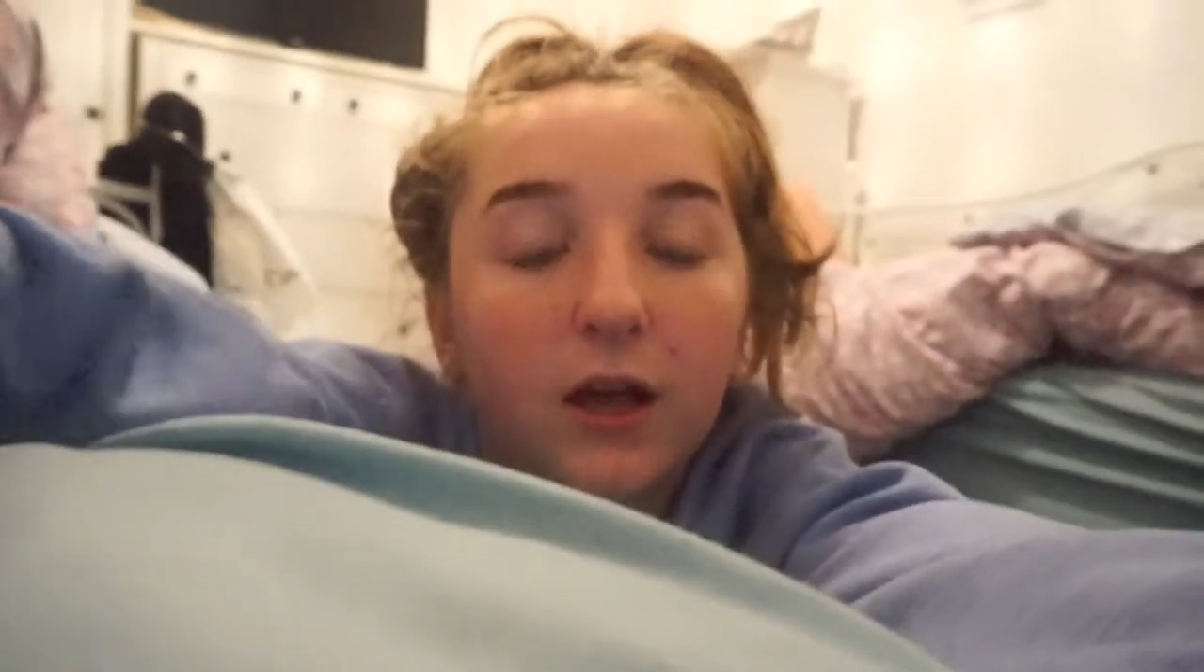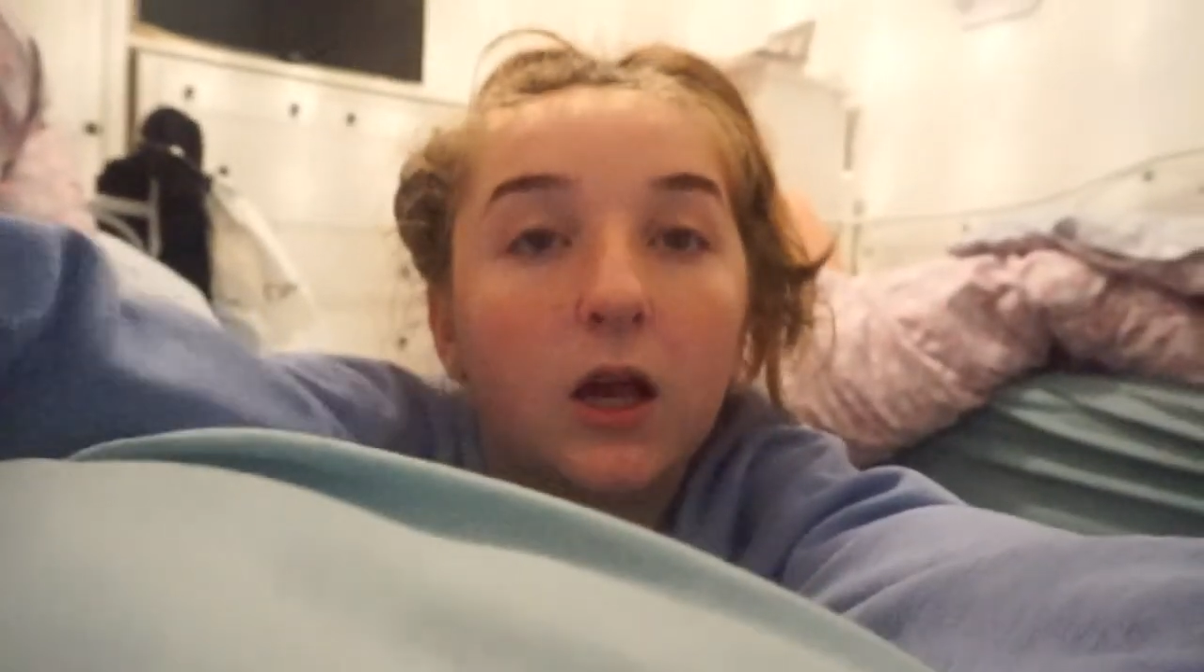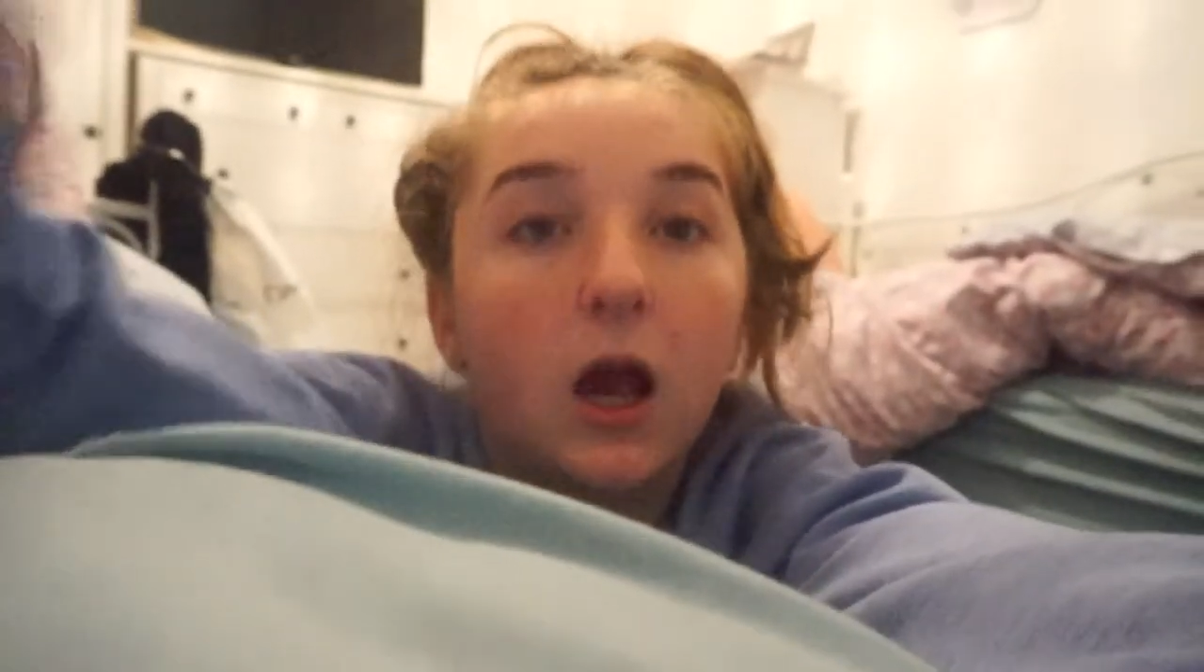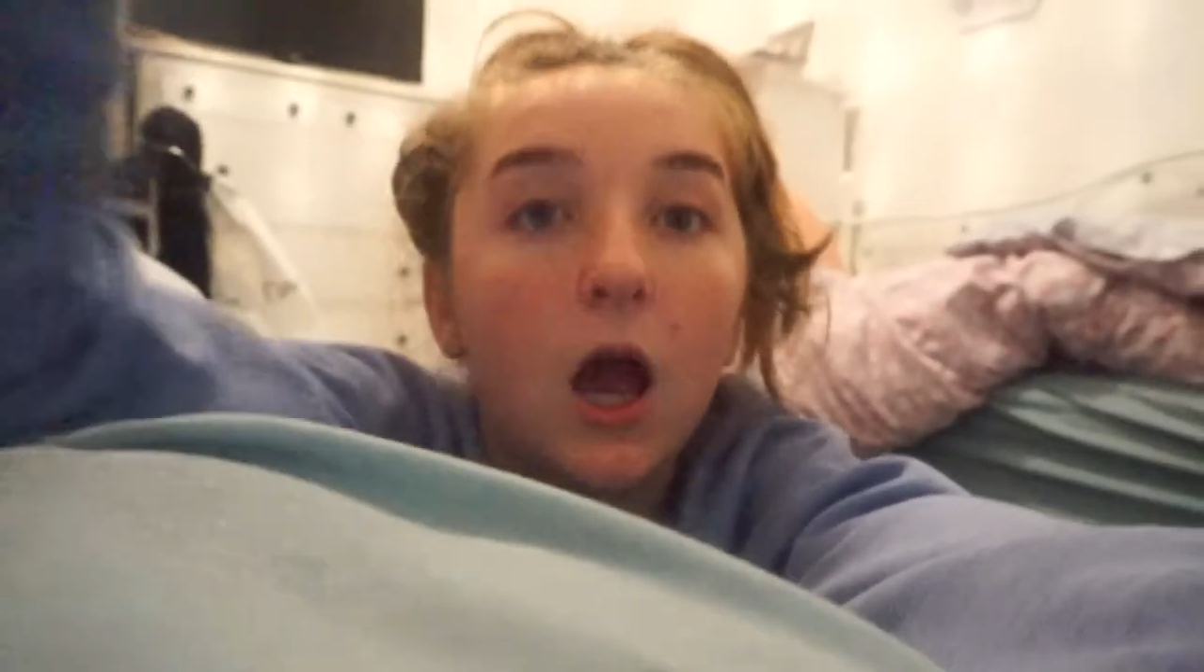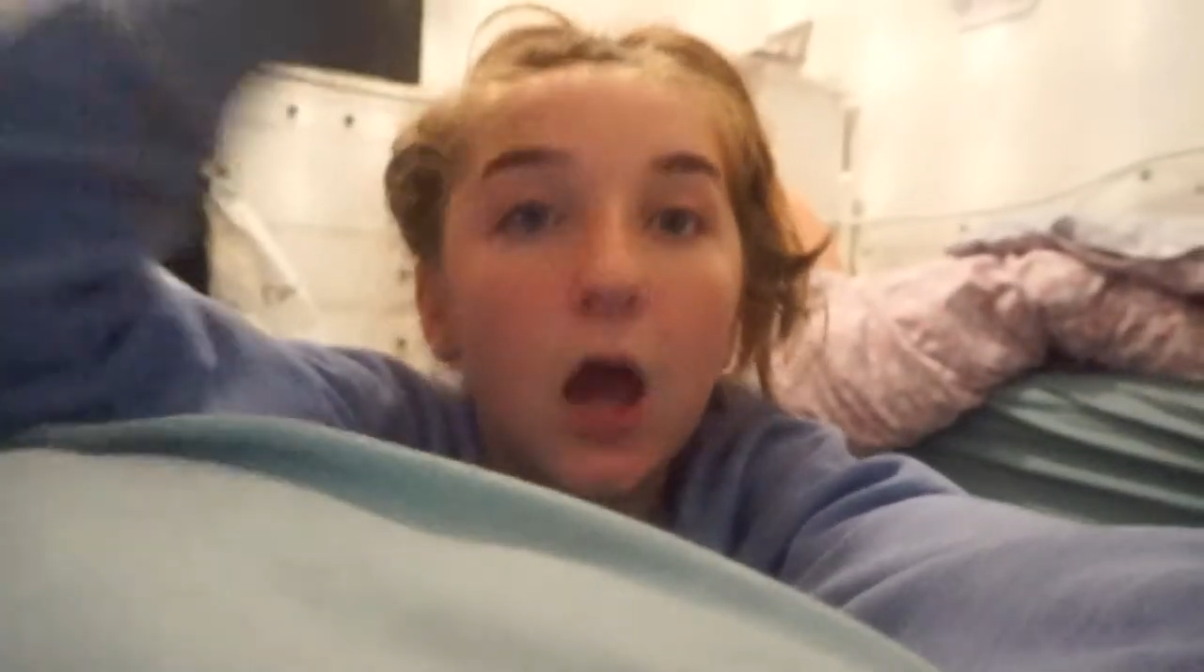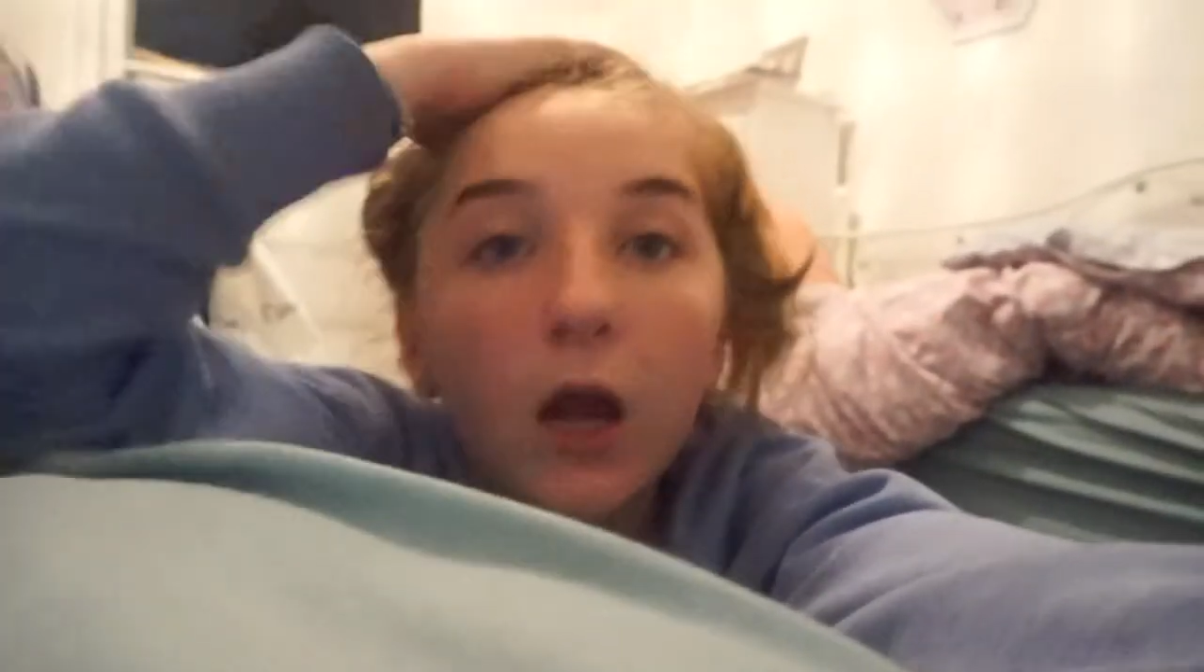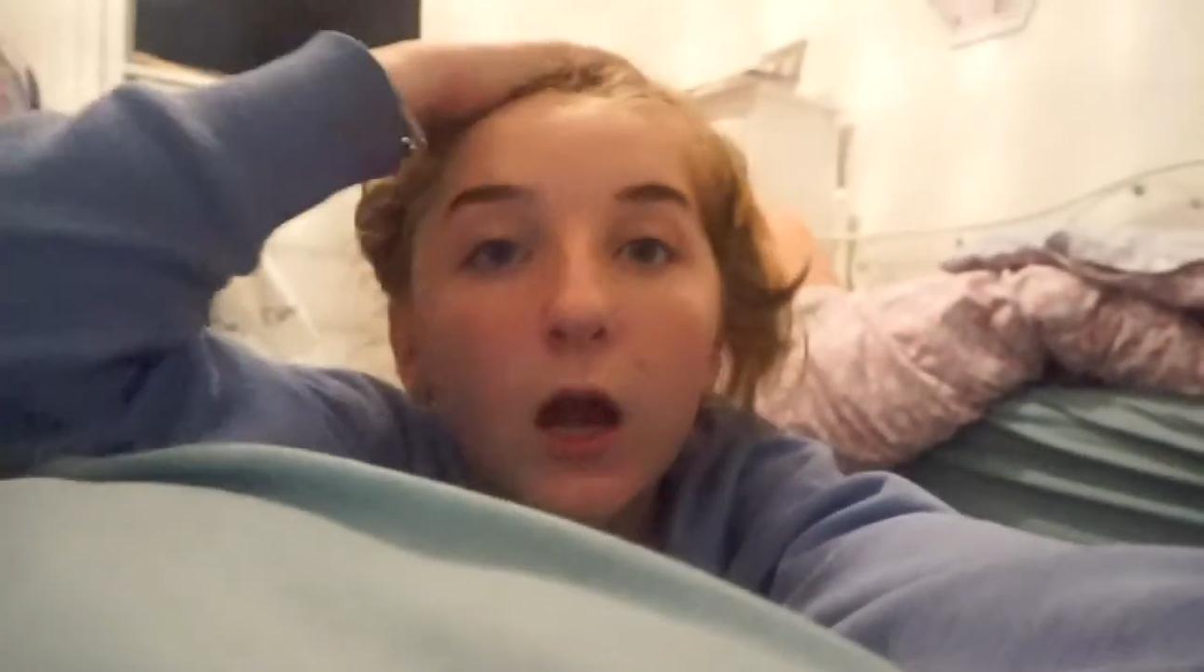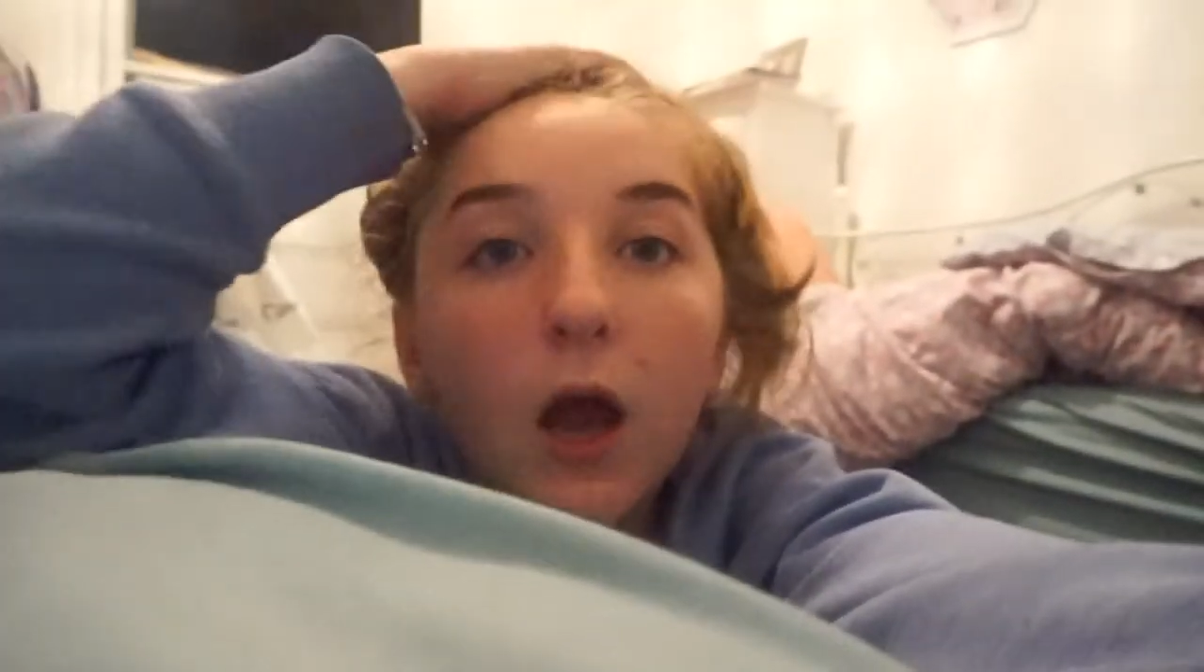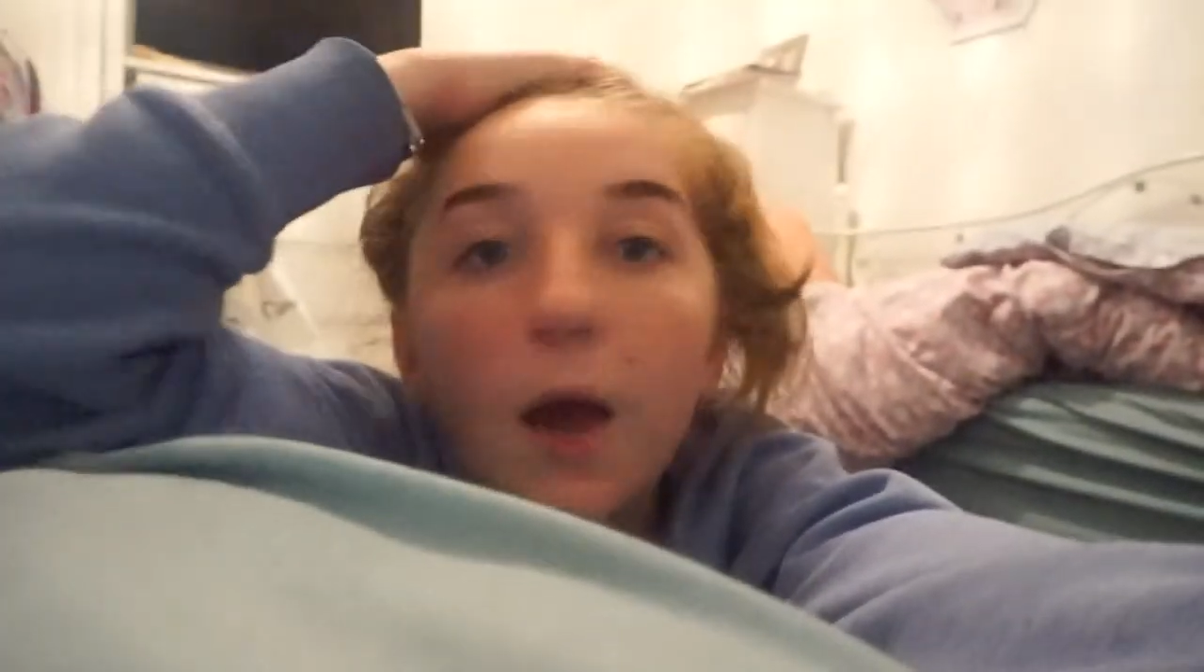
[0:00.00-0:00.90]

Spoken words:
again,